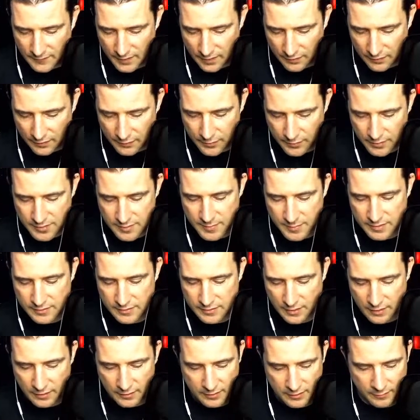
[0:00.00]
Although it is a bit
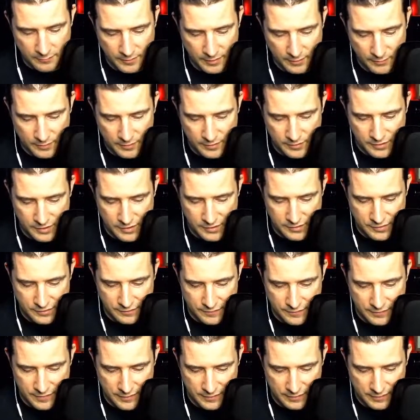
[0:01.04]
dark. Might want to change the
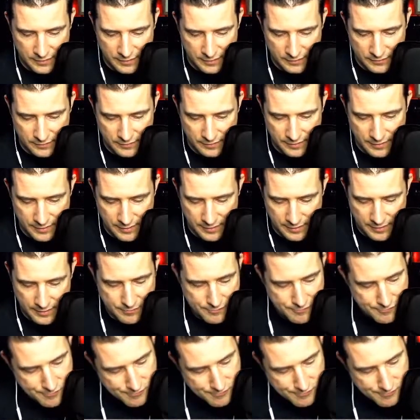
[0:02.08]
font color on that,